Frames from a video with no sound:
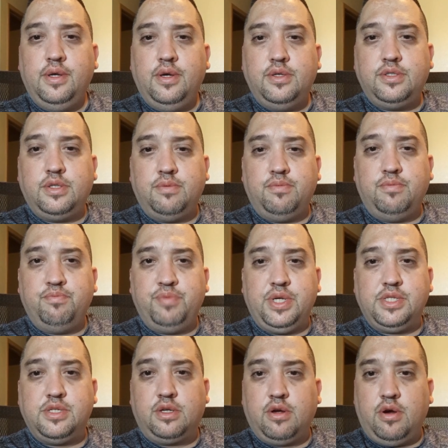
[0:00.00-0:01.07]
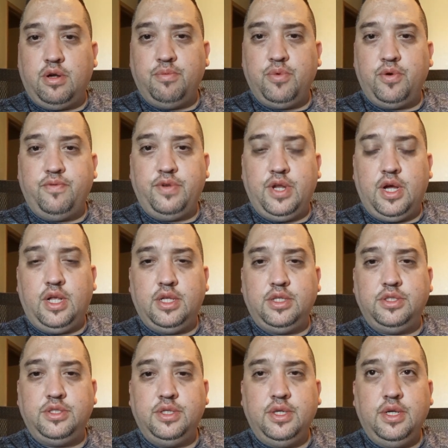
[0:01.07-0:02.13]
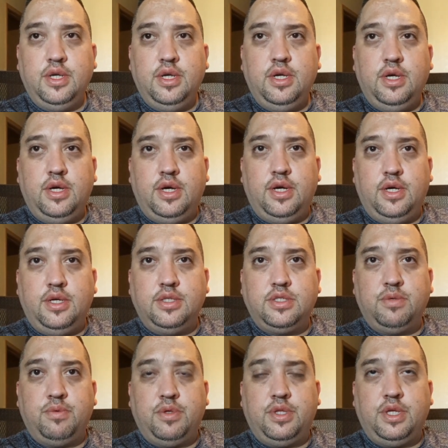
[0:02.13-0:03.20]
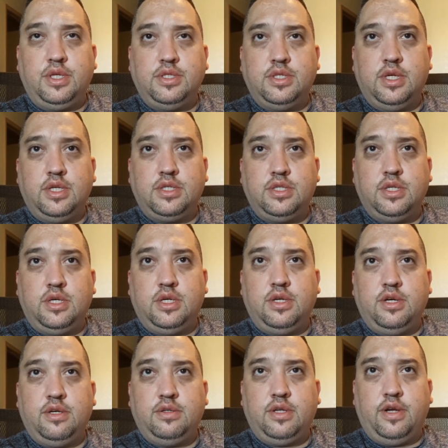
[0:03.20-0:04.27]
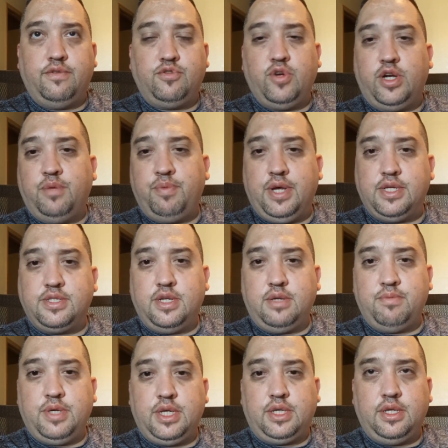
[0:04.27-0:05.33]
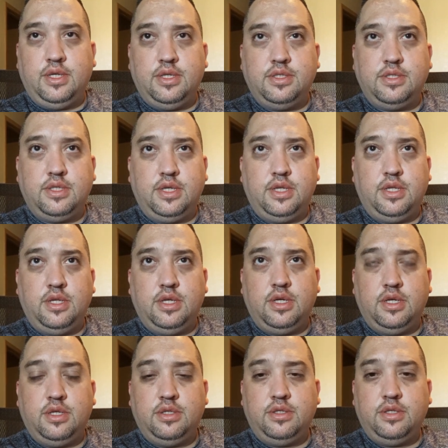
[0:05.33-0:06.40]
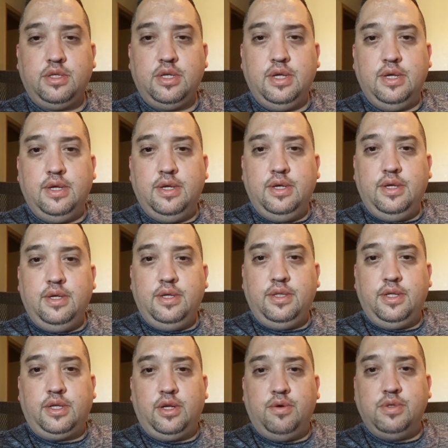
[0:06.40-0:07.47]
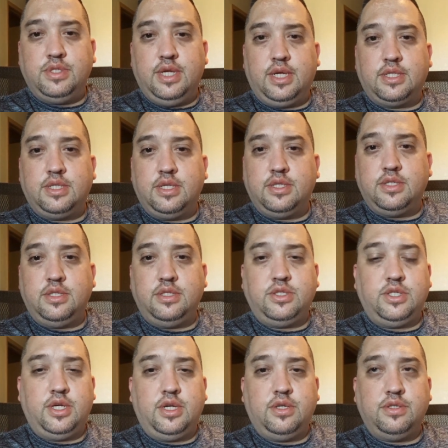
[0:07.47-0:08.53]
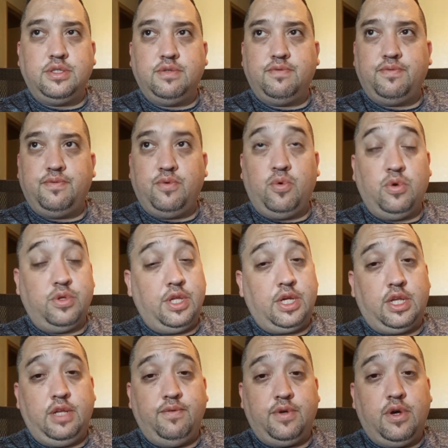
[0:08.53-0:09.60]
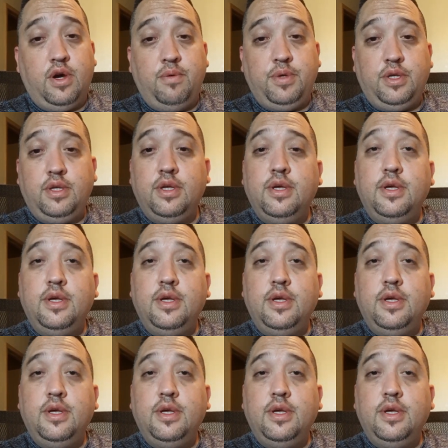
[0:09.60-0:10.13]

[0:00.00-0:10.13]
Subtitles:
some basic automotive knowledge, some of the things that I've tried to pass on to my kids, and they can always access these channels, or they can even call me